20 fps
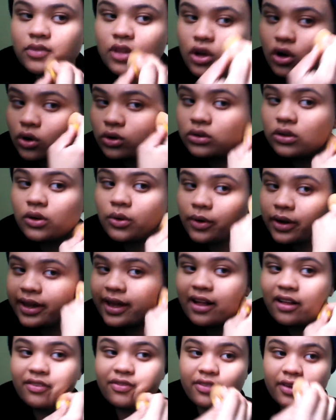Go
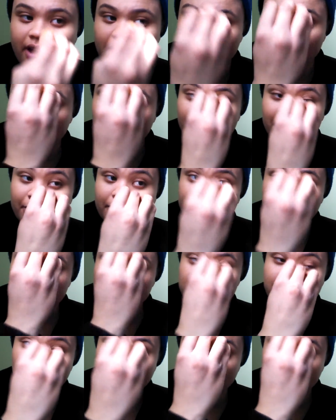L'Oreal for coming up with
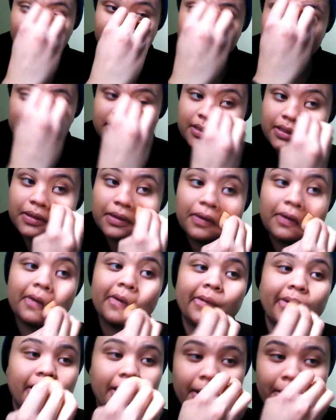this product.
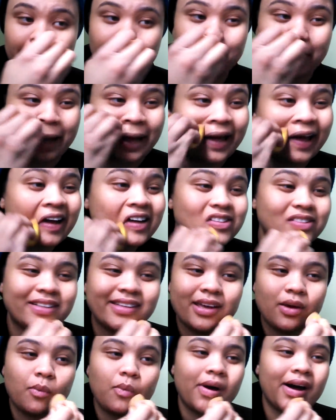I
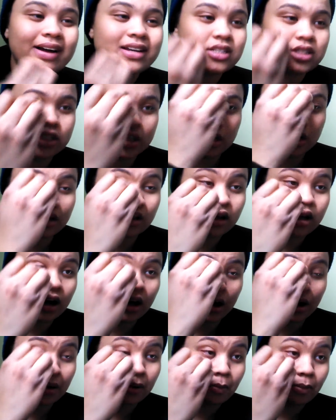actually watch
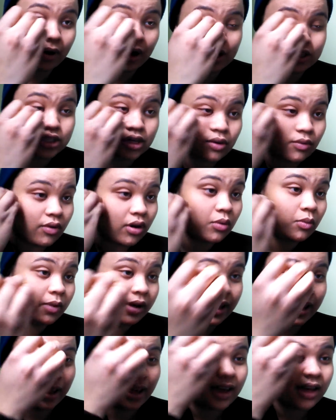Project
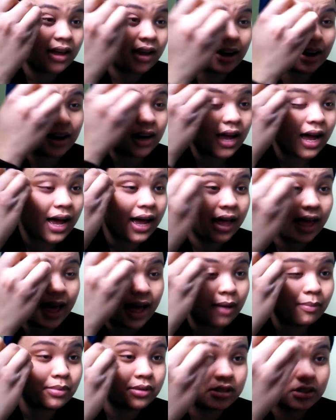Runway, and I
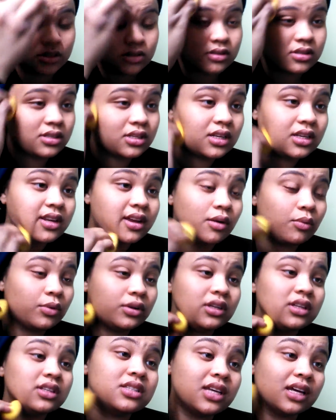happen to see that
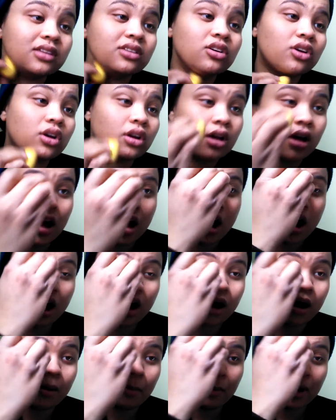when take the
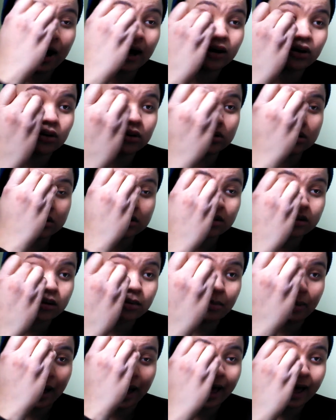models to the
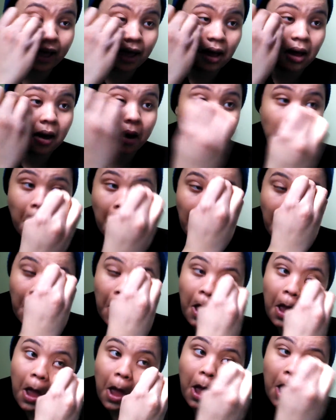back
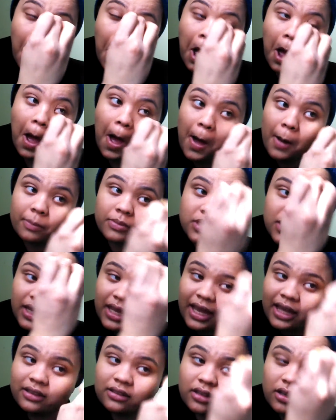to
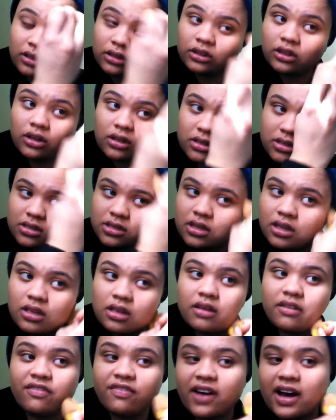get their looks
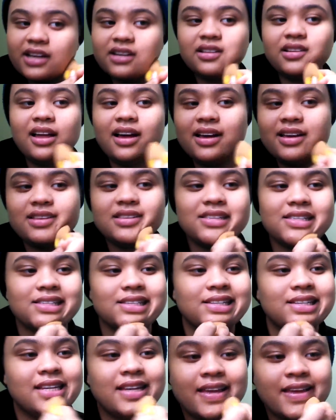
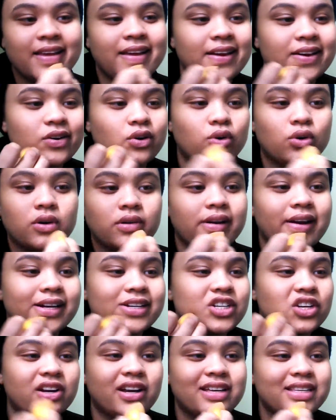finalized, or
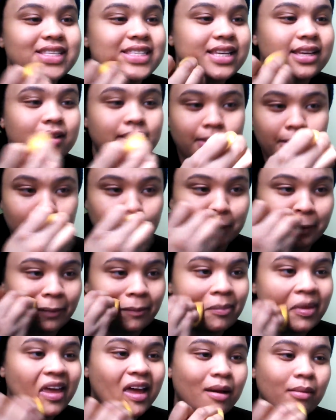should I say like their
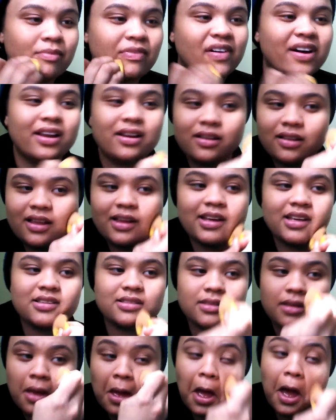makeup
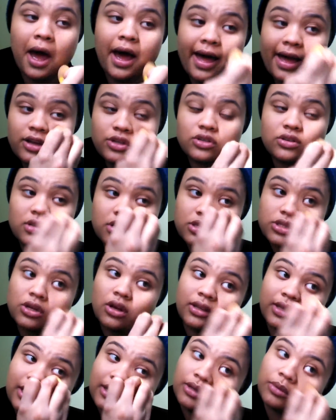finalized, I actually
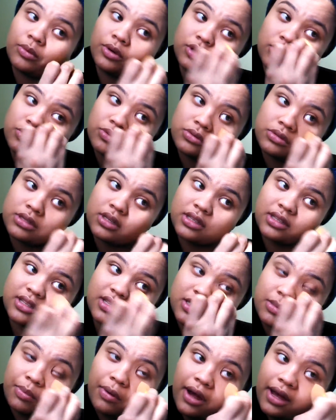saw that they were using
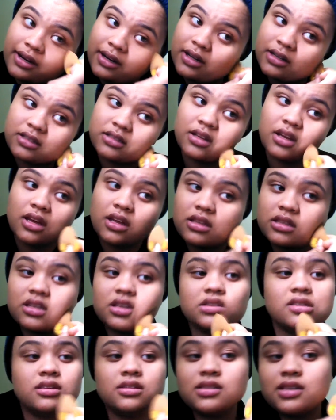this product.
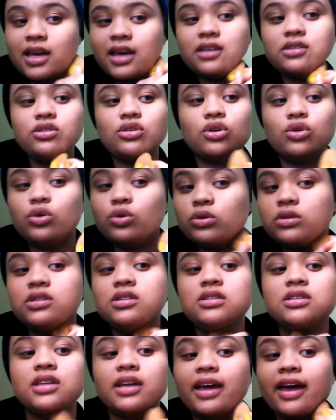This is like the
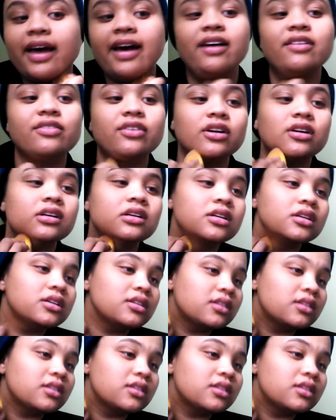coolest thing ever.